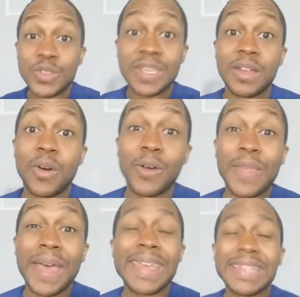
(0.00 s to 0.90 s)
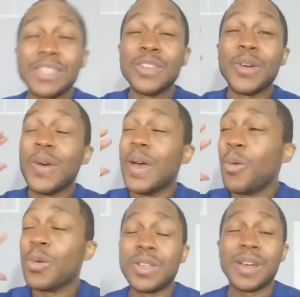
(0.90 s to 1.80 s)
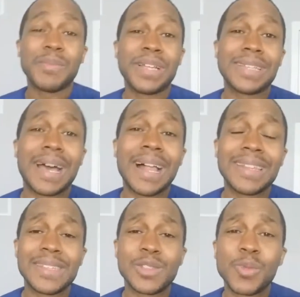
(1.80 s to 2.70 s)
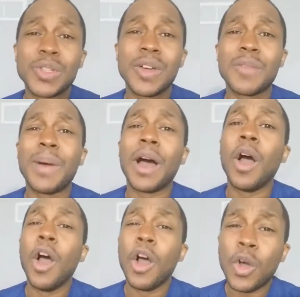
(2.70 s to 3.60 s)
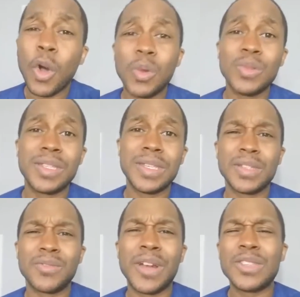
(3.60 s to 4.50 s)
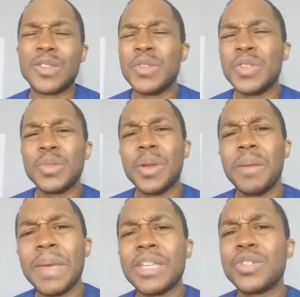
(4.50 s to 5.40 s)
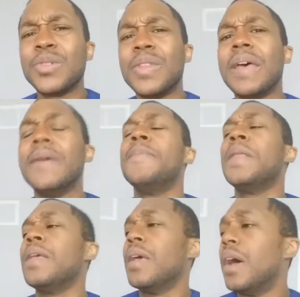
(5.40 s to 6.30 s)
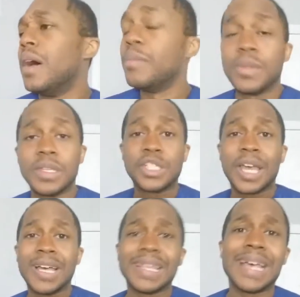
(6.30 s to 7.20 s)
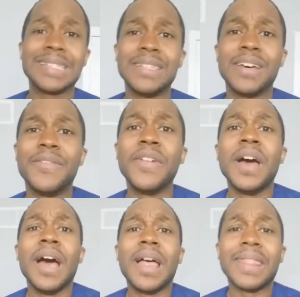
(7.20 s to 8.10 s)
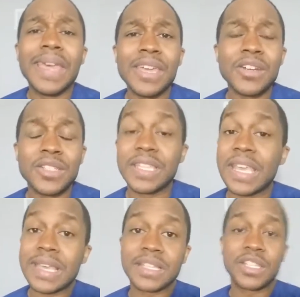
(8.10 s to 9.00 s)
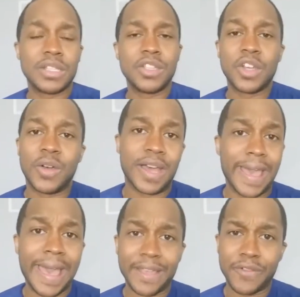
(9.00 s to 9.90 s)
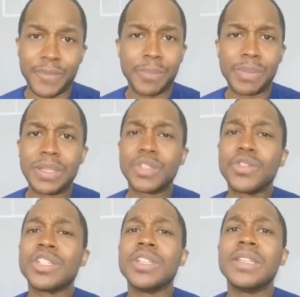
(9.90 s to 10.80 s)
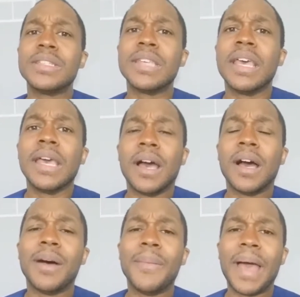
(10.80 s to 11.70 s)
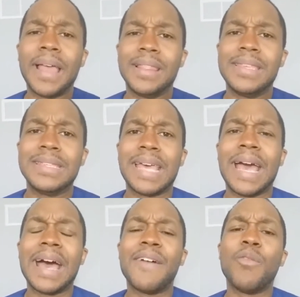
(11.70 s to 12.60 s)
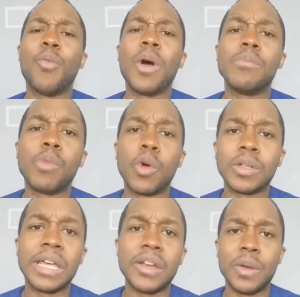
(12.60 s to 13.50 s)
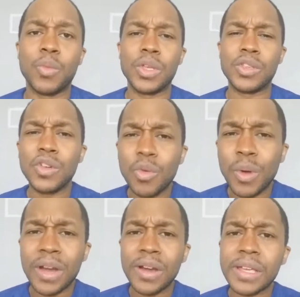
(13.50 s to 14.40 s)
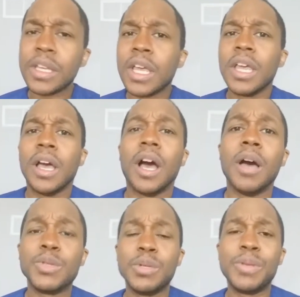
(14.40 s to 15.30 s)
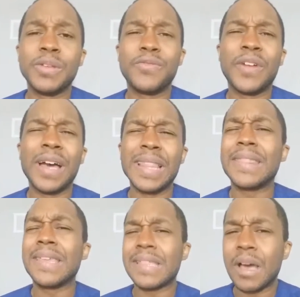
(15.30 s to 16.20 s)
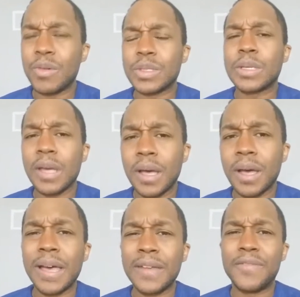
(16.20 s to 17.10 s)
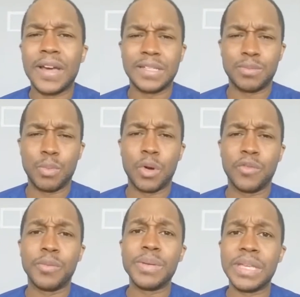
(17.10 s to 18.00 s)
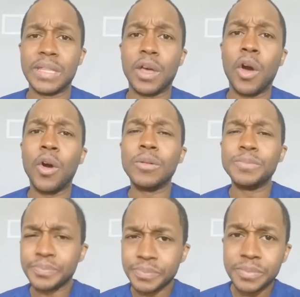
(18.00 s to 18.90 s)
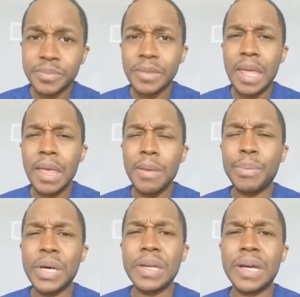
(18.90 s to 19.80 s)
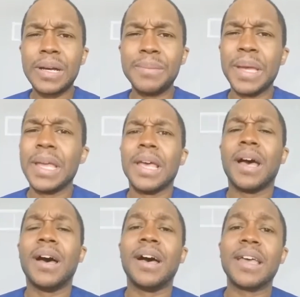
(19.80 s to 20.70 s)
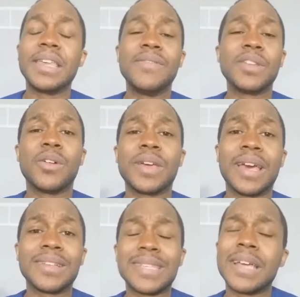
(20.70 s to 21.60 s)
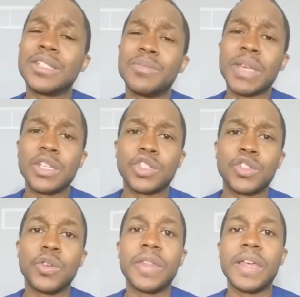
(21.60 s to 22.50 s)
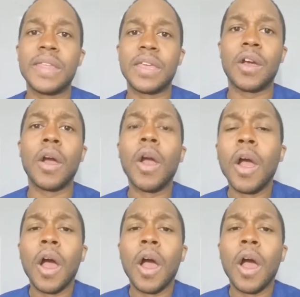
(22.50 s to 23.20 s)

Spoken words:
you get all that, and we're talking about the holidays, so we're talking about cold season, right? So you just want to make sure that the child has enough layers. Again, a hack from our pediatrician is at least have one more layer than what you're wearing. Should be fine. I think that was advice more for being in the home, but even going outside, just making sure that they are